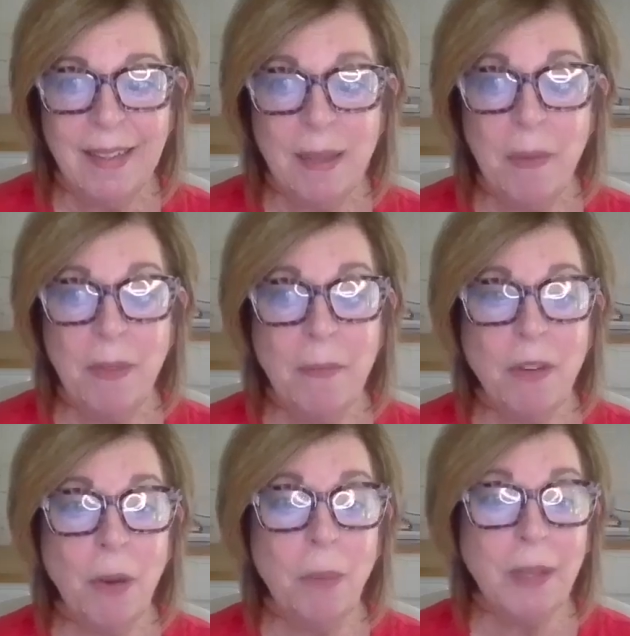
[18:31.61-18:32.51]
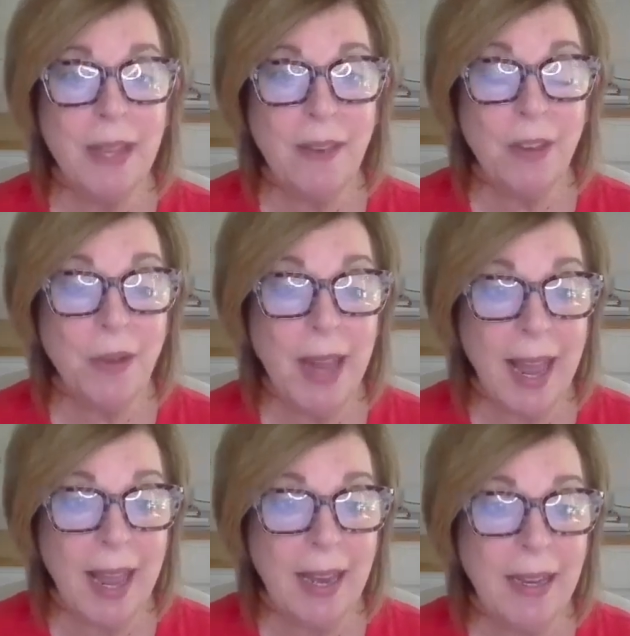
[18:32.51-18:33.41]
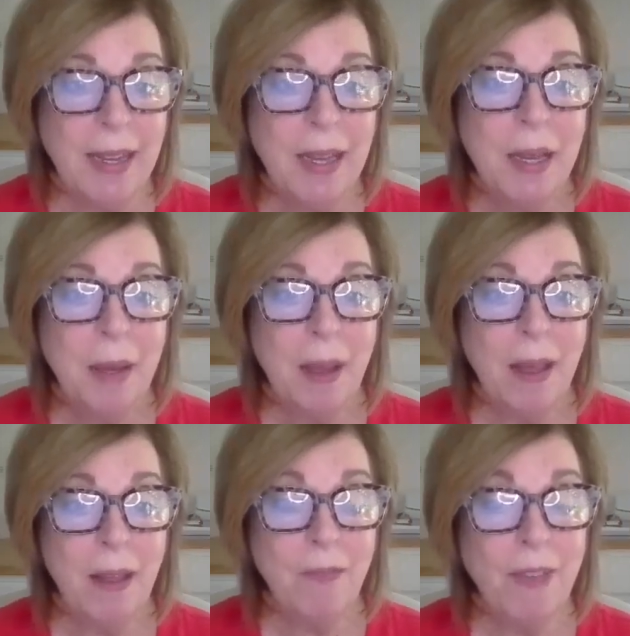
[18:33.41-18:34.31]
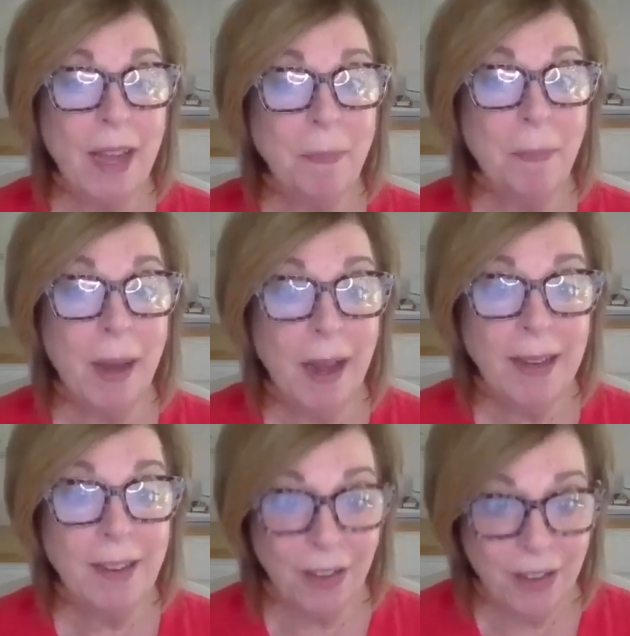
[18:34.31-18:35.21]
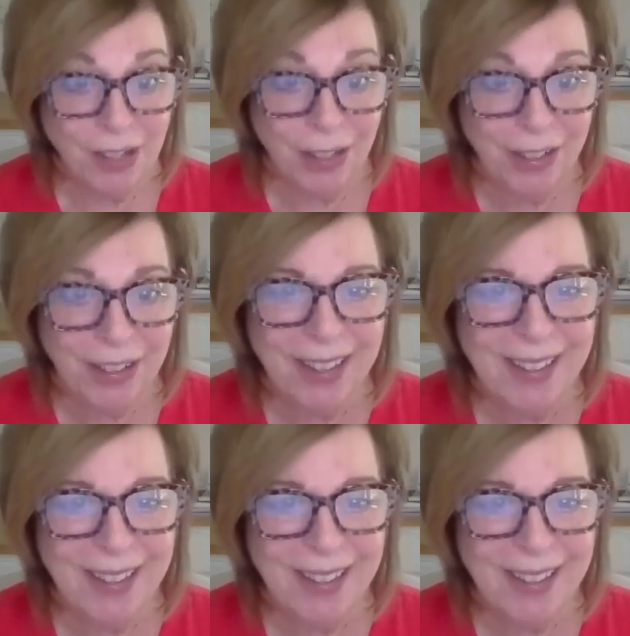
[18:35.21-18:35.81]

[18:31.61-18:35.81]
Some of them don't believe you can. In fact, my doctor